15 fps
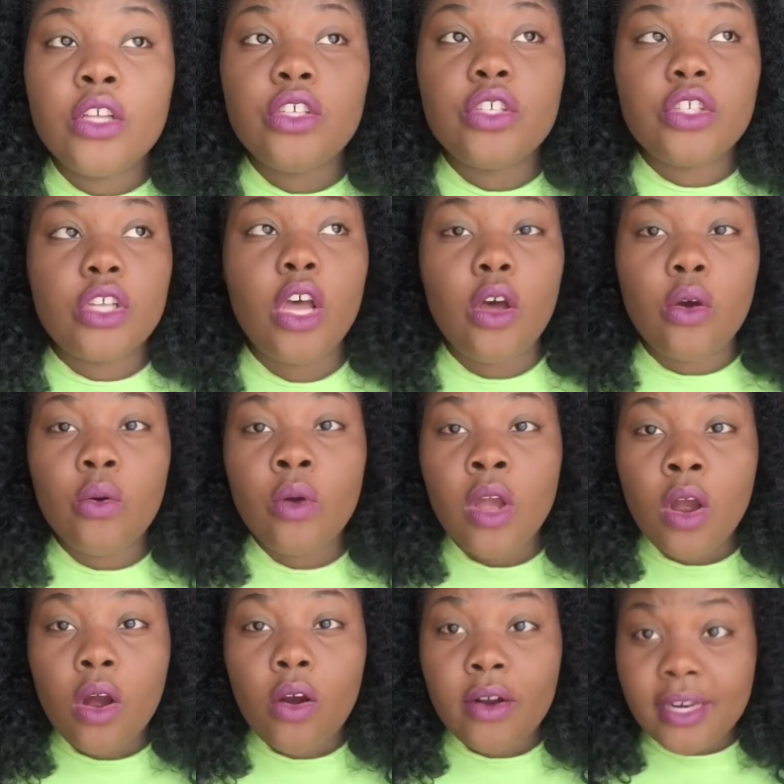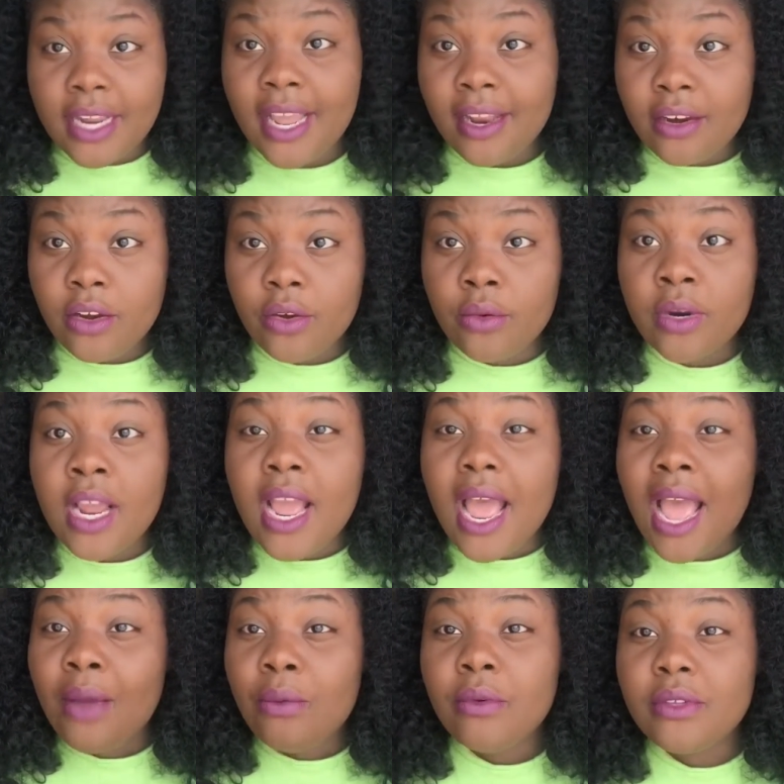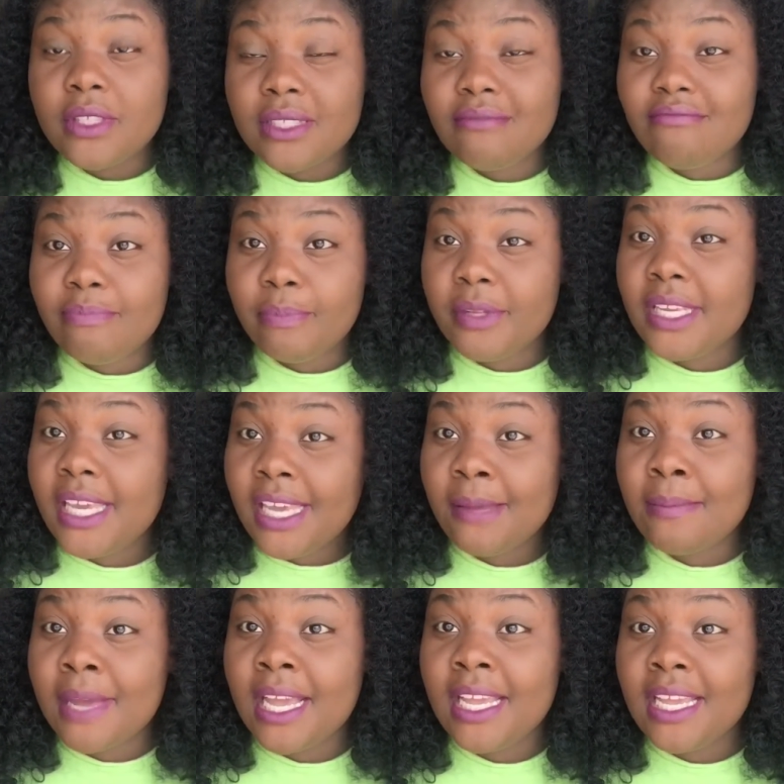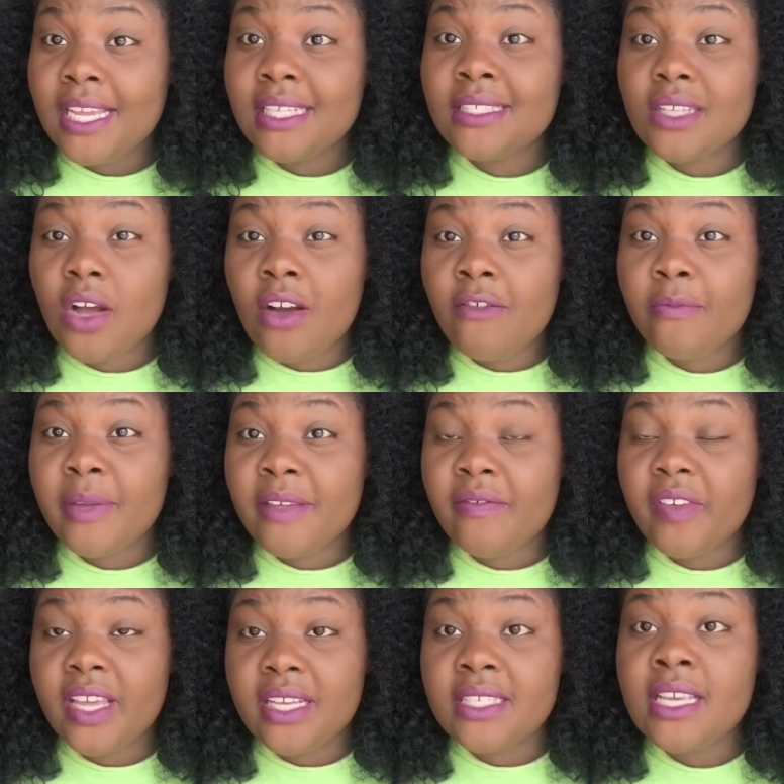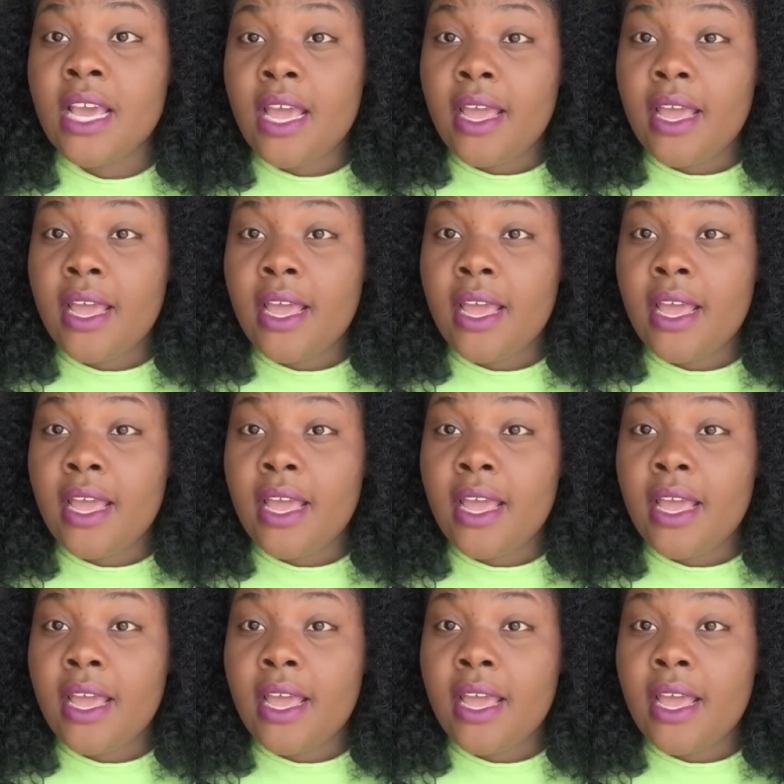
So on that note, I will keep my hands off my face